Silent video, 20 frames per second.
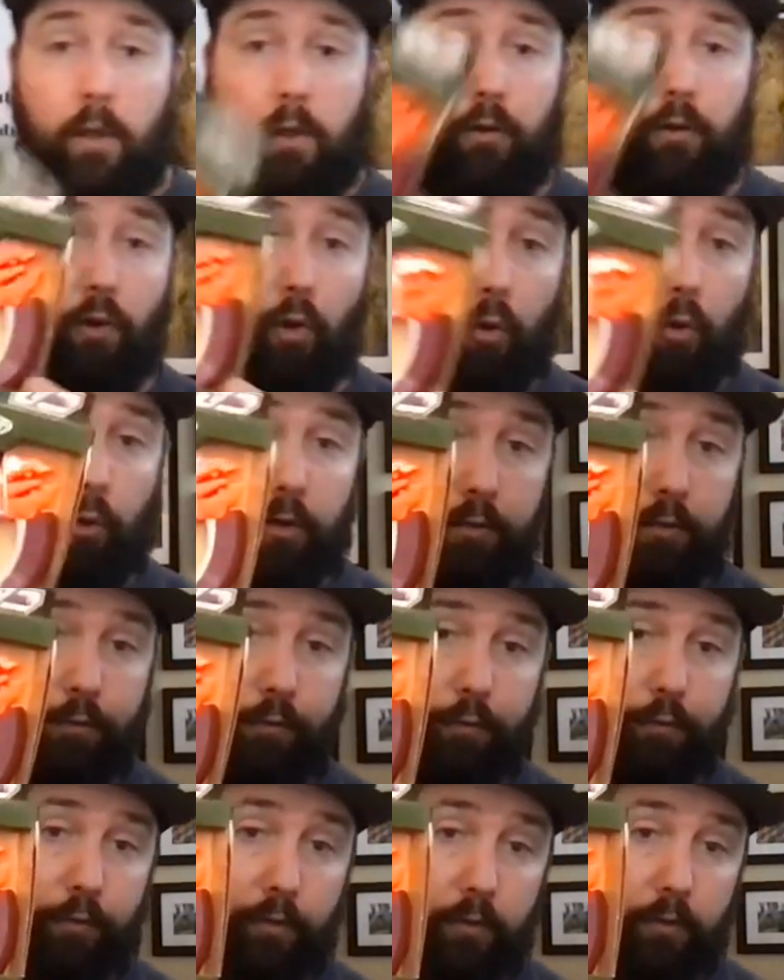
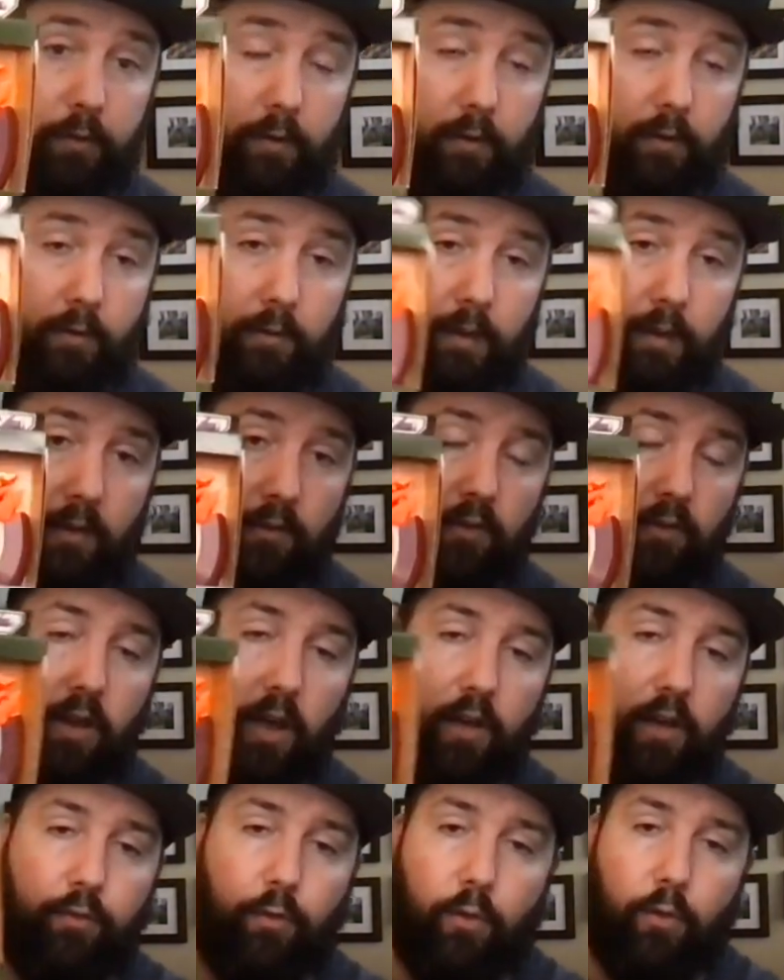Nerf, it's
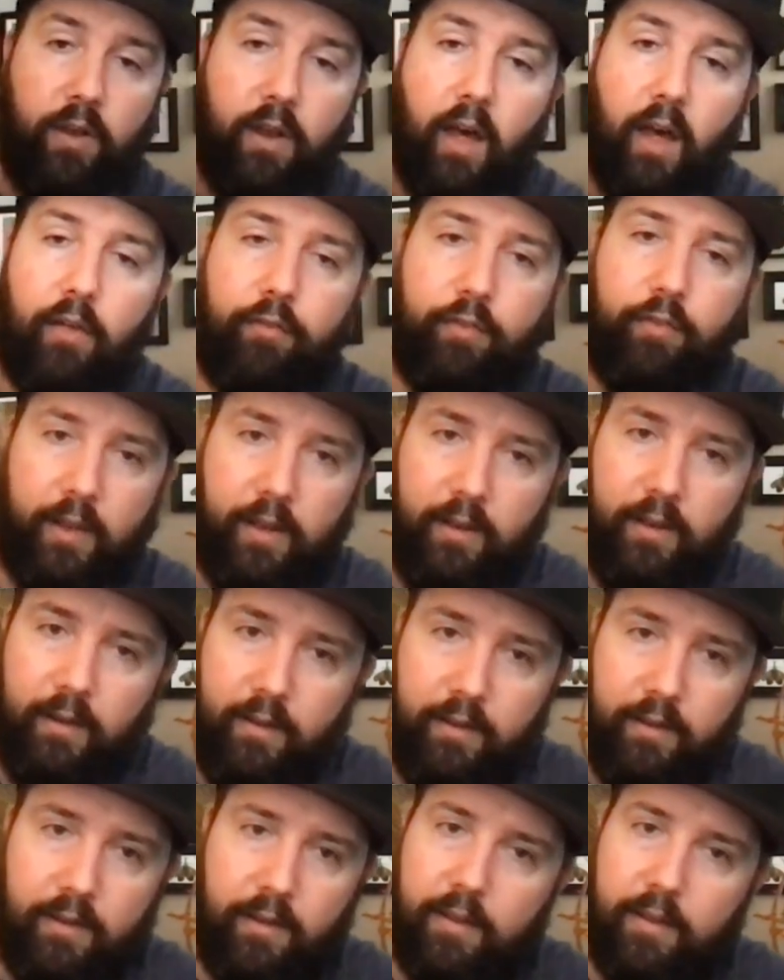Nerf or nothing.
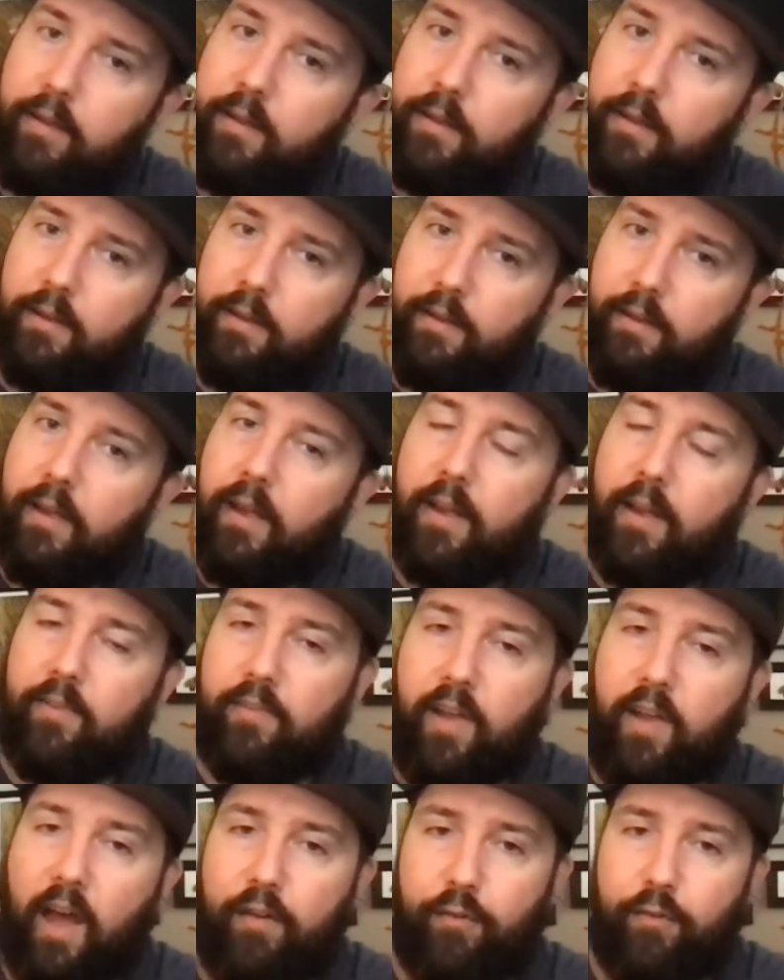It's
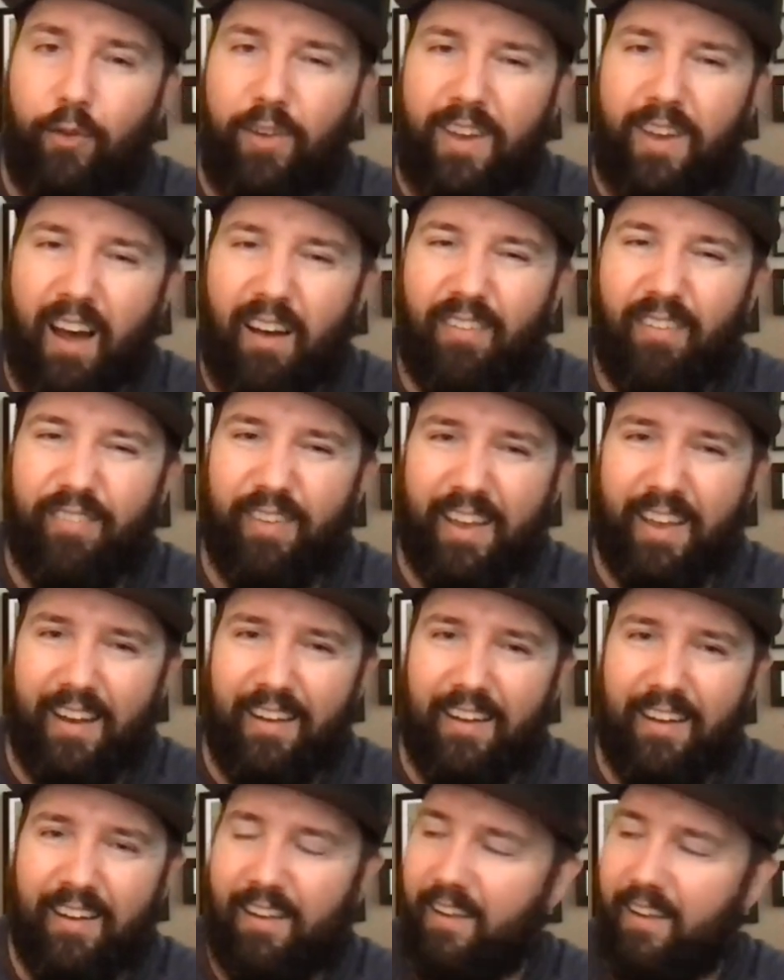Nerf or
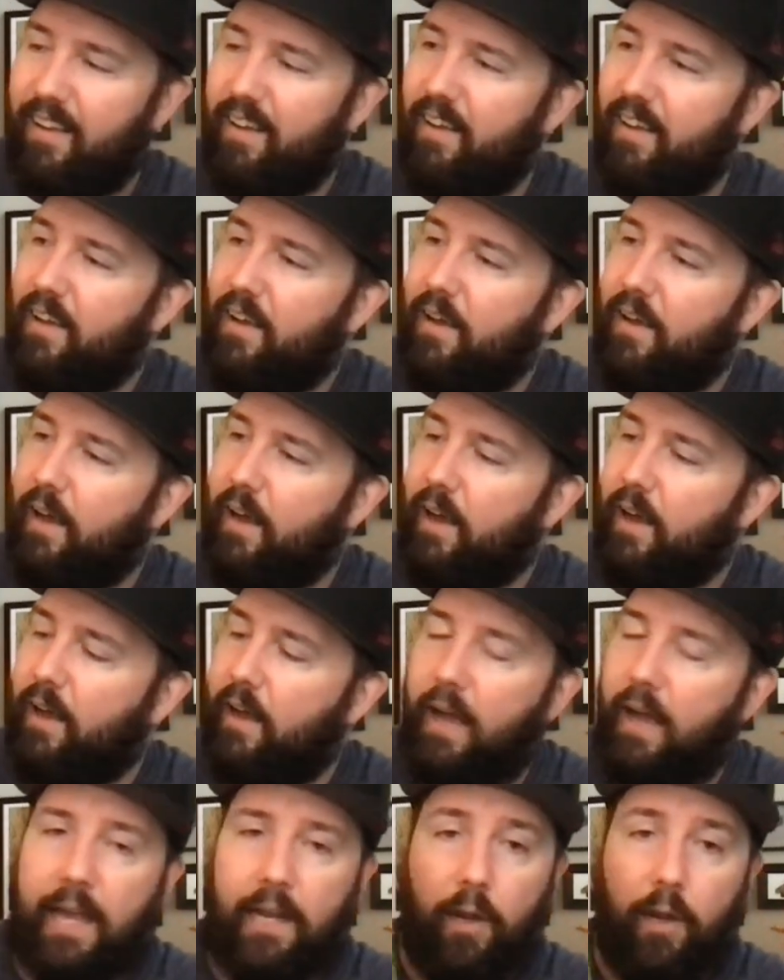nothing.
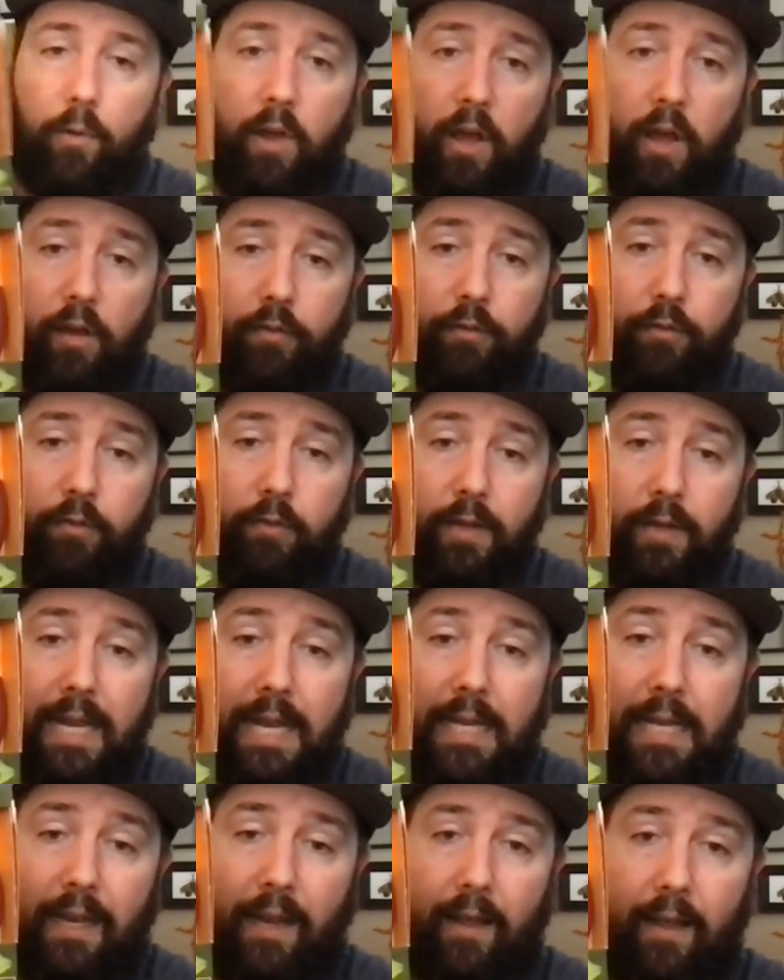Uh, Halo Nerf,
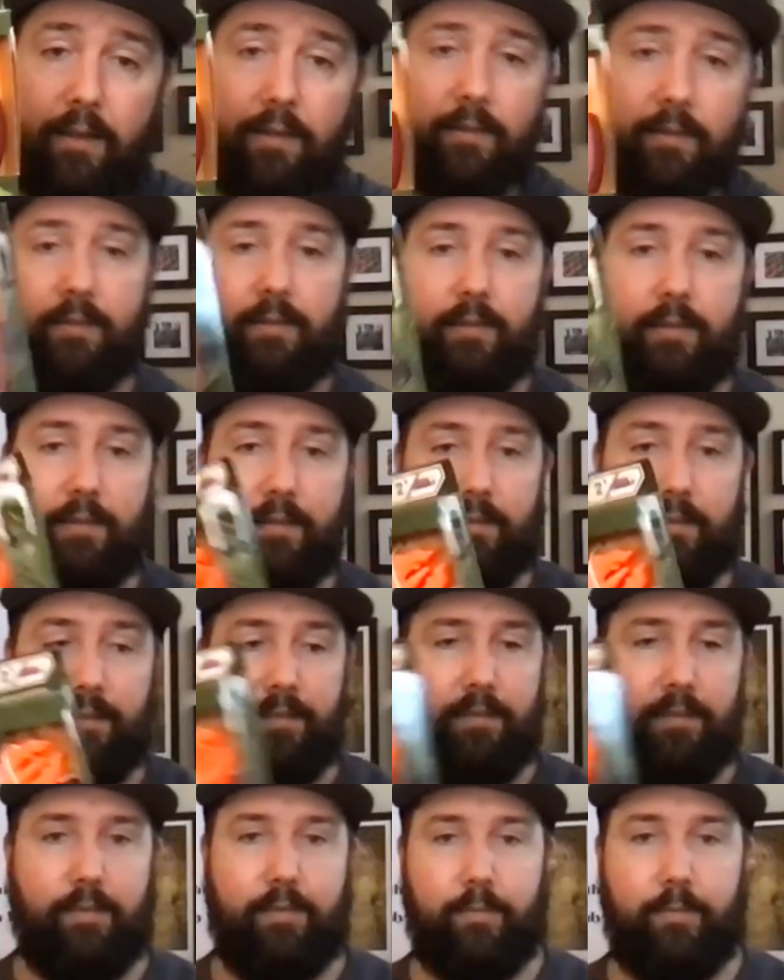Needler.
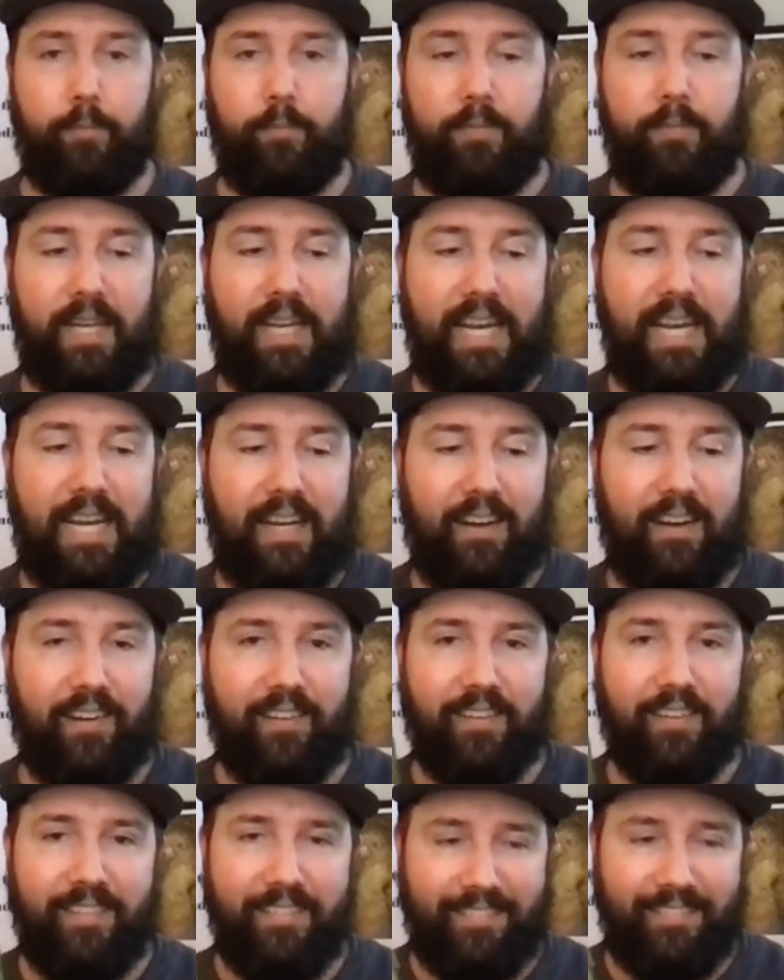
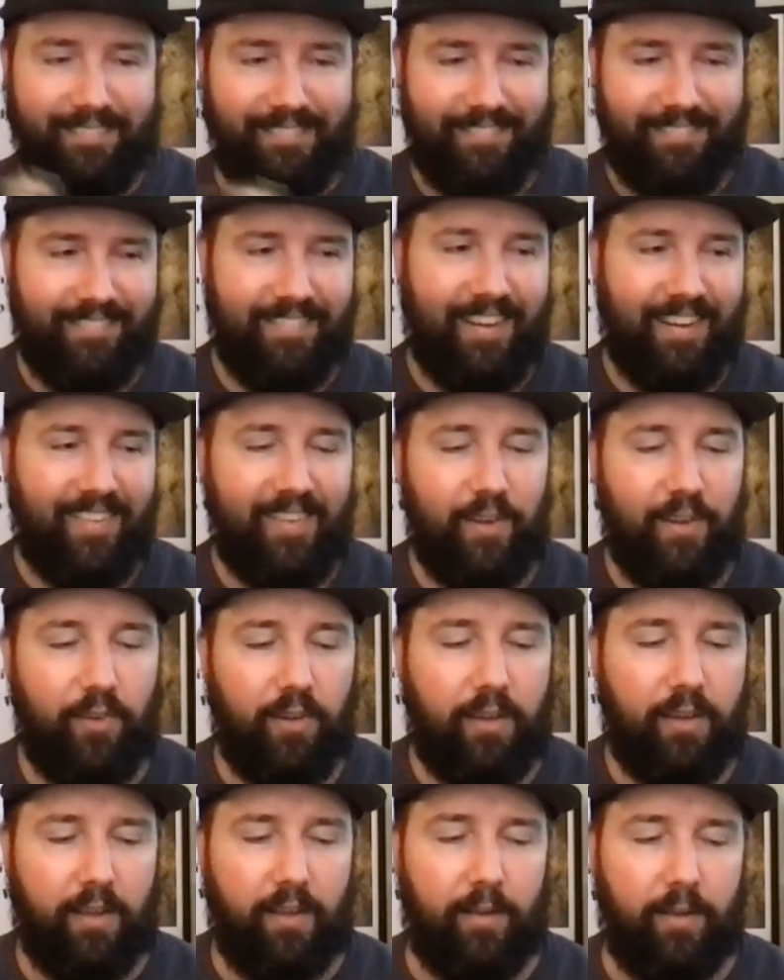Needler. It sounds
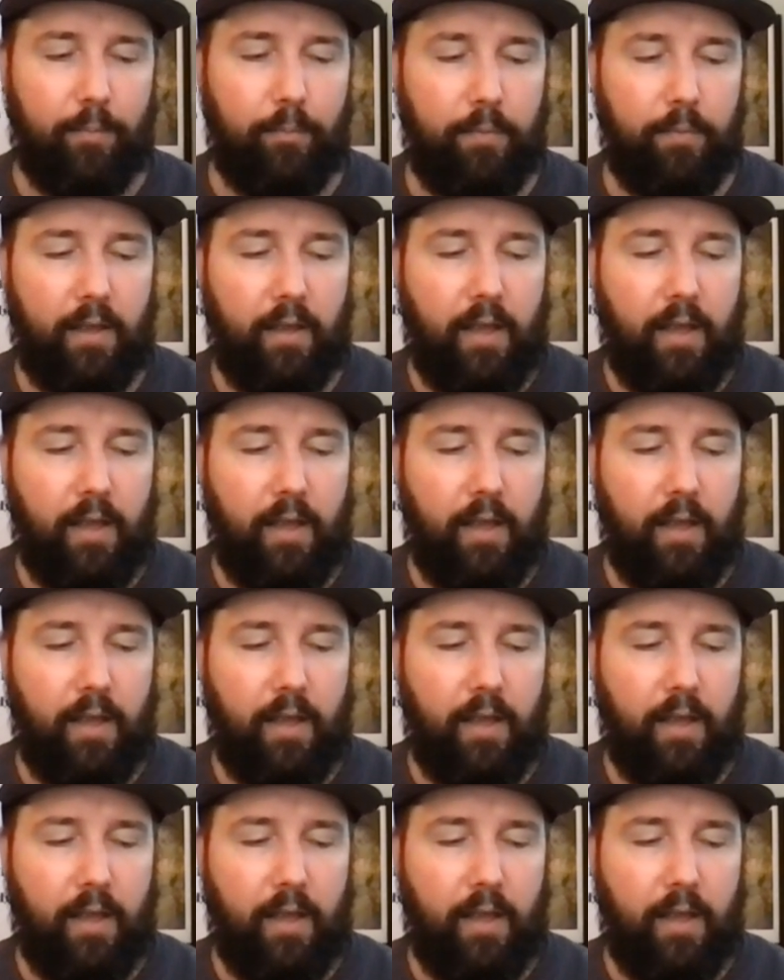like a,